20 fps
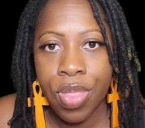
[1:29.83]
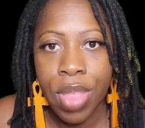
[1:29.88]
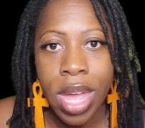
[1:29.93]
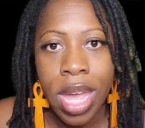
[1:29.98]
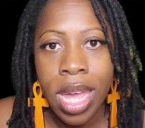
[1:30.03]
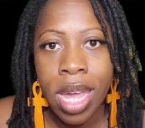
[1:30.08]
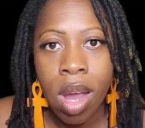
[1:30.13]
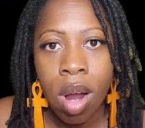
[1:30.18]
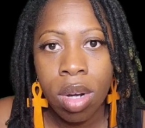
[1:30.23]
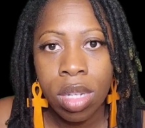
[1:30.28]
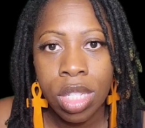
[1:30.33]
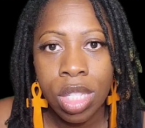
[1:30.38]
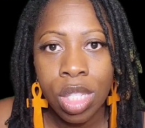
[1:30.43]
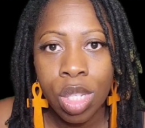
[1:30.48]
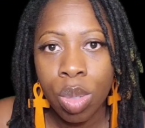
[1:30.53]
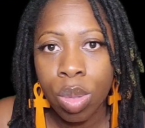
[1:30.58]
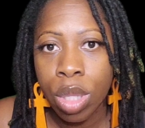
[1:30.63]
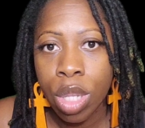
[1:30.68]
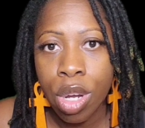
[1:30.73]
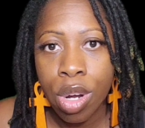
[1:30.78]
they are
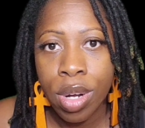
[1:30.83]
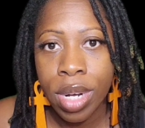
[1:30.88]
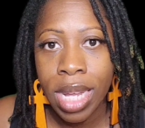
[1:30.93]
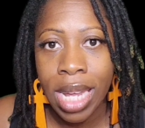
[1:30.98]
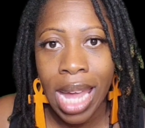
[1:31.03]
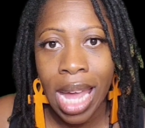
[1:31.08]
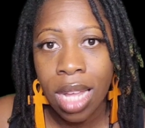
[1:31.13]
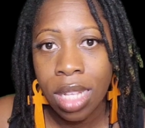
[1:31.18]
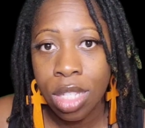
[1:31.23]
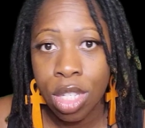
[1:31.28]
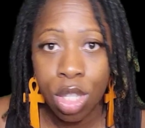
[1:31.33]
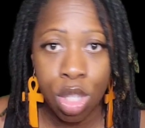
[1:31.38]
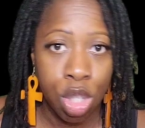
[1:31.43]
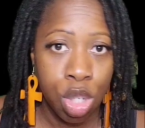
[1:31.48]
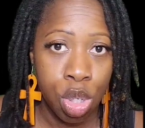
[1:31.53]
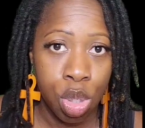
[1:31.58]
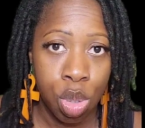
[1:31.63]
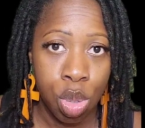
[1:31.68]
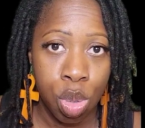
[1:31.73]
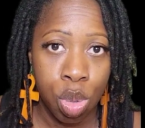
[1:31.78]
still learning how to
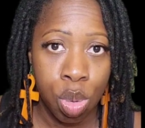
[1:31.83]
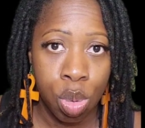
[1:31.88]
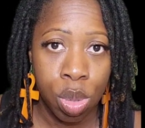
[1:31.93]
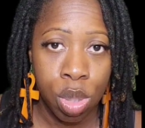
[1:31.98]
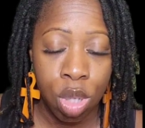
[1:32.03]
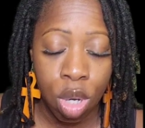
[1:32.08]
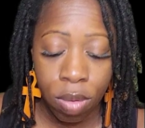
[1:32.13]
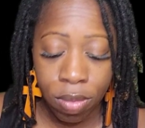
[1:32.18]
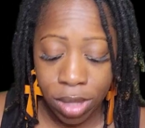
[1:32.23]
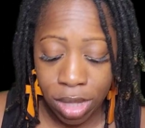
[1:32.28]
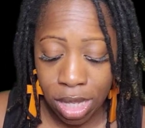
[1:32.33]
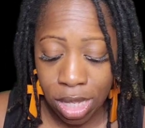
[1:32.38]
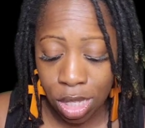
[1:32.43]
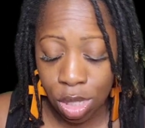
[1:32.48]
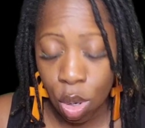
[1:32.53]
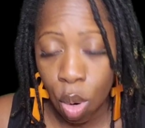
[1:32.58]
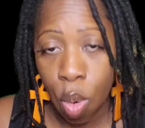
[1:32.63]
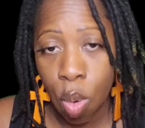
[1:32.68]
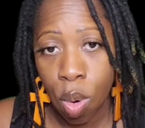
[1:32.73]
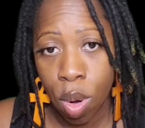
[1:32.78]
do
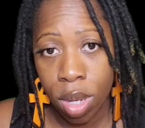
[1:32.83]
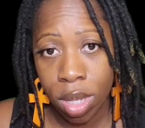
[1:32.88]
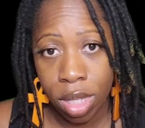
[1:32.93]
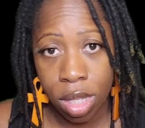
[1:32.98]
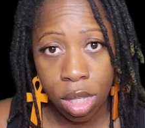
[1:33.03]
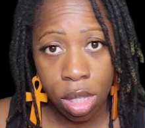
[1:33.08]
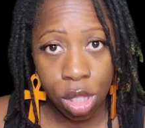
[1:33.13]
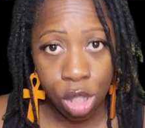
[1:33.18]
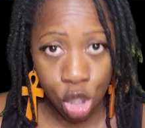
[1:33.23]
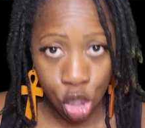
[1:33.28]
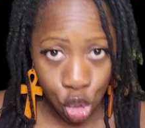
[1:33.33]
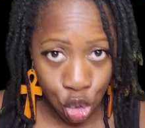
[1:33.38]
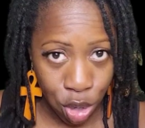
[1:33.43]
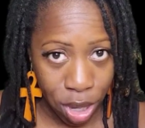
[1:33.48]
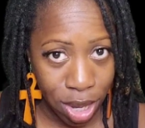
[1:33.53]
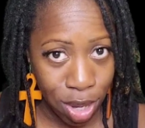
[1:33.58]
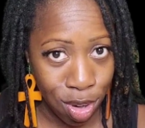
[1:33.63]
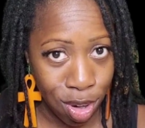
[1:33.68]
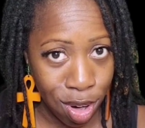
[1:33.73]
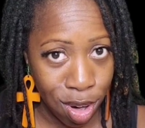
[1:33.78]
services on
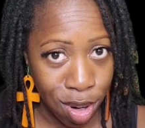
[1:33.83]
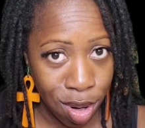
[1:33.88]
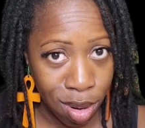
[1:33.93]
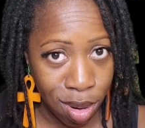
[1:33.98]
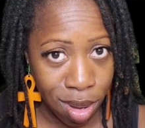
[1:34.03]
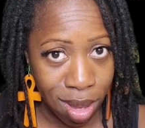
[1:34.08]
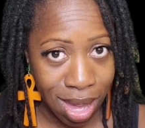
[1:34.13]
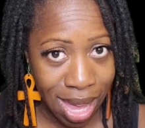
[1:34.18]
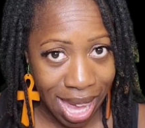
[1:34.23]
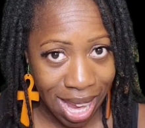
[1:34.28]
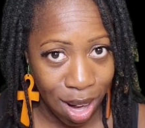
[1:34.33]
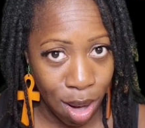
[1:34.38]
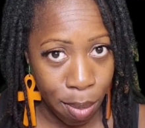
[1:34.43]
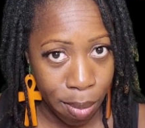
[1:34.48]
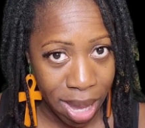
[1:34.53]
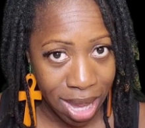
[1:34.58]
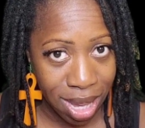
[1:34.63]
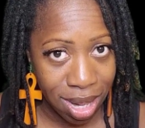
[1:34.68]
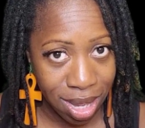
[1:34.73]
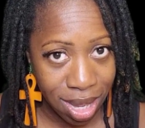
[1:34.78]
straighter hair
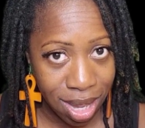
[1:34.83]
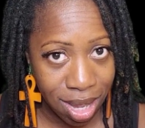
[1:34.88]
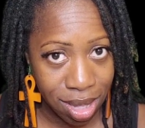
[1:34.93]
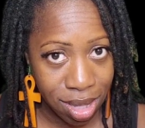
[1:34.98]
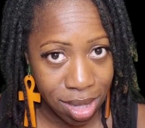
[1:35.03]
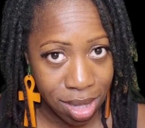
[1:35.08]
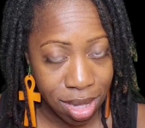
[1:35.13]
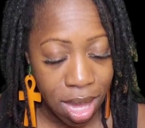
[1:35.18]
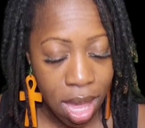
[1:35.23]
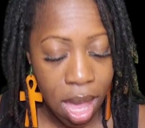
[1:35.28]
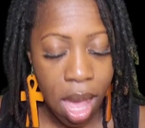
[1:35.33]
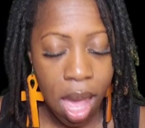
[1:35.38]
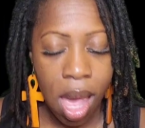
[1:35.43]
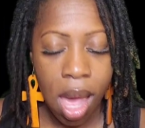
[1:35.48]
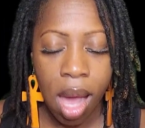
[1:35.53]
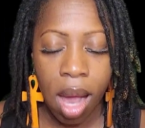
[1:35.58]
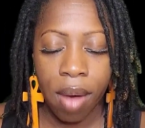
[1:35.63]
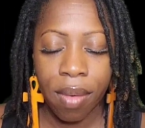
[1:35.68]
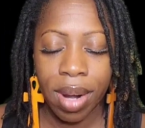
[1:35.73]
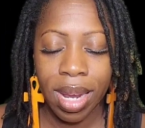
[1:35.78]
mannequins.
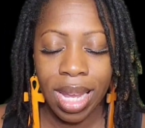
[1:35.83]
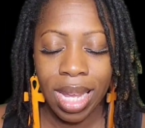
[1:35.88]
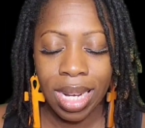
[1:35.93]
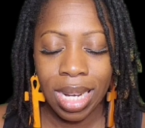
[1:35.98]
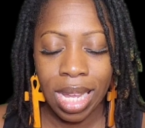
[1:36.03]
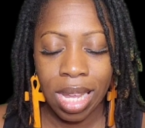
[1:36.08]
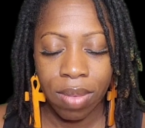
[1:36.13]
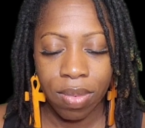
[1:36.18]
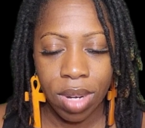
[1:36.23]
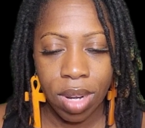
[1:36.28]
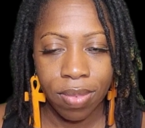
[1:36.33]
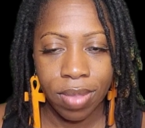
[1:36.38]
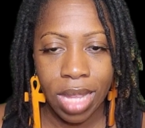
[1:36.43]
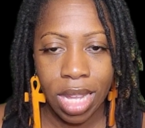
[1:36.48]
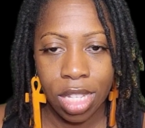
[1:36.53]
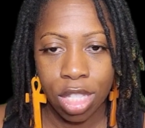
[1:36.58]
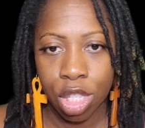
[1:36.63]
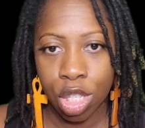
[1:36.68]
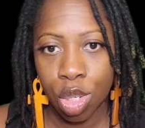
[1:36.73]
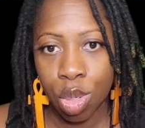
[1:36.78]
All right, and even if
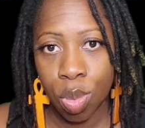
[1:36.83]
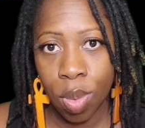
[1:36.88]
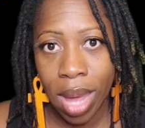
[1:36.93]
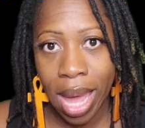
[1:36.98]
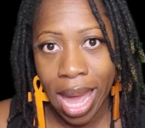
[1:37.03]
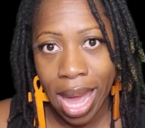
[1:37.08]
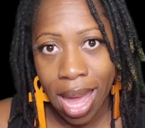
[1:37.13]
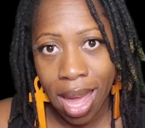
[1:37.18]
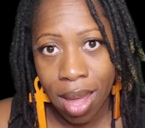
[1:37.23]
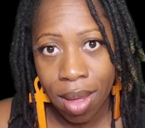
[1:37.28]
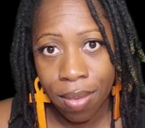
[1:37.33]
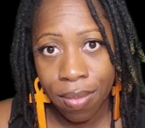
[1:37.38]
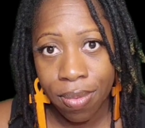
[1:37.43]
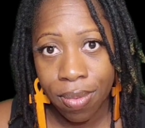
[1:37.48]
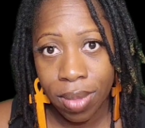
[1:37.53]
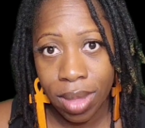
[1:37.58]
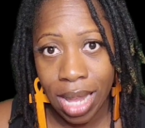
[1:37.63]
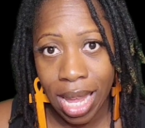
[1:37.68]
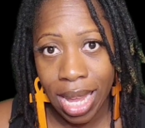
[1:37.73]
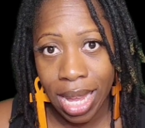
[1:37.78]
they do have
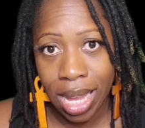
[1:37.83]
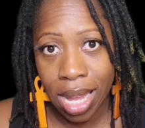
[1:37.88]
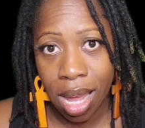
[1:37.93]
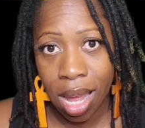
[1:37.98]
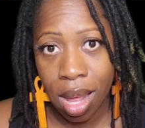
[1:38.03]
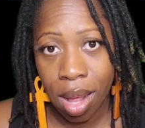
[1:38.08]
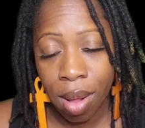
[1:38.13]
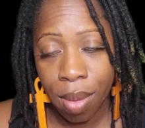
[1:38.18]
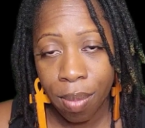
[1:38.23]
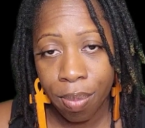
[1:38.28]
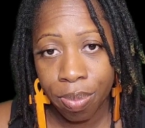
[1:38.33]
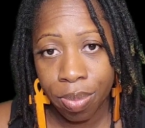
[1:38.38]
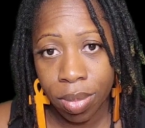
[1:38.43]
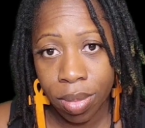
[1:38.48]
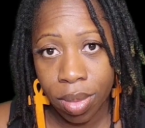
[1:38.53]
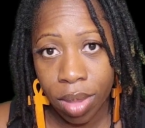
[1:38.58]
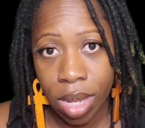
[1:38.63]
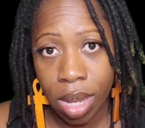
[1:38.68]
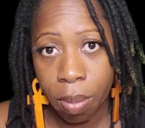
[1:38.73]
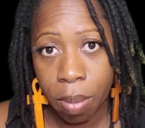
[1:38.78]
like
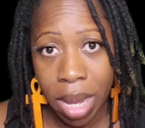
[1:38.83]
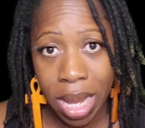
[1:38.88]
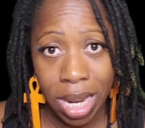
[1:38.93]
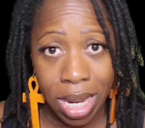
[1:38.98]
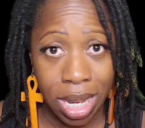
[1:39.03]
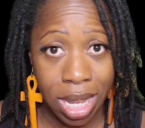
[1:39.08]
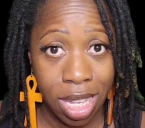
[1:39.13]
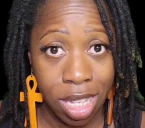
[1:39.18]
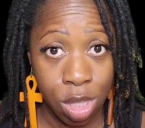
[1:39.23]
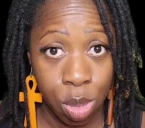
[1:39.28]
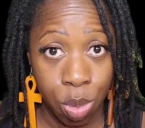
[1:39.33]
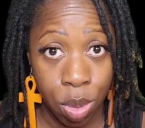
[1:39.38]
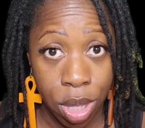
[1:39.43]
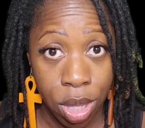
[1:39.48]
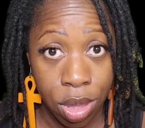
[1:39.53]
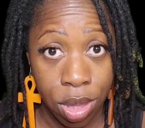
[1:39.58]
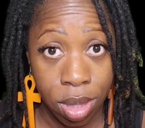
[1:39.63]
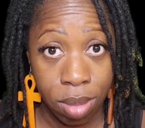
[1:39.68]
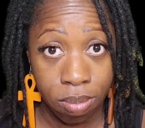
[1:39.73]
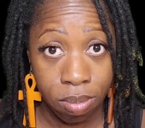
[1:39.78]
mannequins
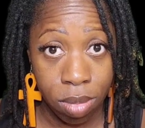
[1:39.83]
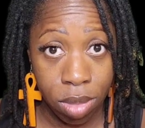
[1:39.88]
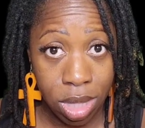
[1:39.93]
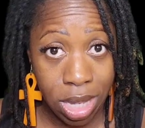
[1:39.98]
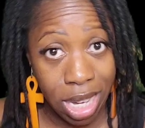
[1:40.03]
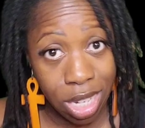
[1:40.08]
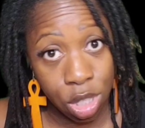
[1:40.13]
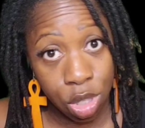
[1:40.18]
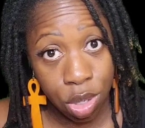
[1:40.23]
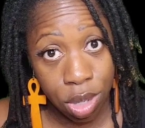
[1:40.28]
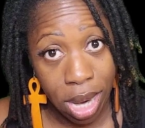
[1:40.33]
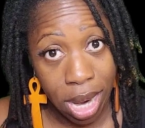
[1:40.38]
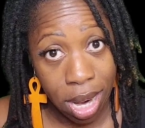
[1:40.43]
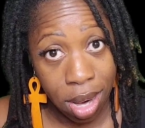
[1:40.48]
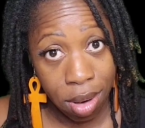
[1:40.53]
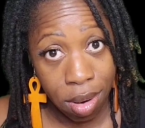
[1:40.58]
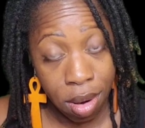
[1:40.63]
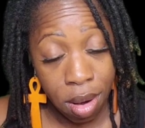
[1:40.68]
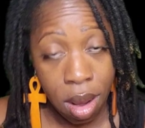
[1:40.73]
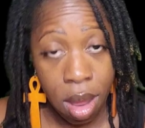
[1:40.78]
with textured
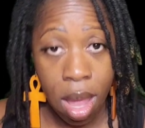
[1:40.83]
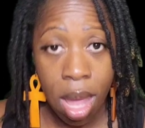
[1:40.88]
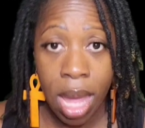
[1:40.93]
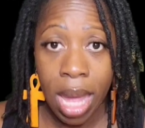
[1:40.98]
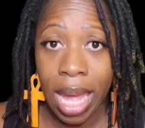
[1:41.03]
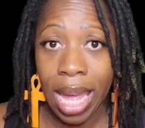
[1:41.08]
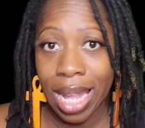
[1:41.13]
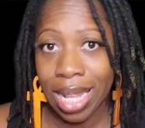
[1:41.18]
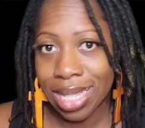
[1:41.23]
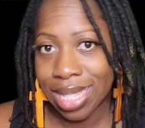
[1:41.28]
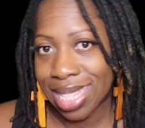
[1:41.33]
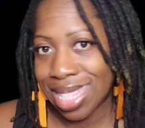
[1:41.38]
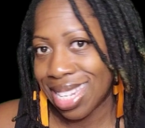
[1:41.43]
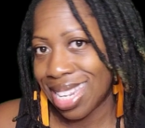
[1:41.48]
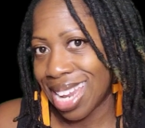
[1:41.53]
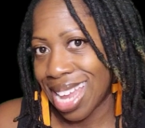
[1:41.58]
hair, it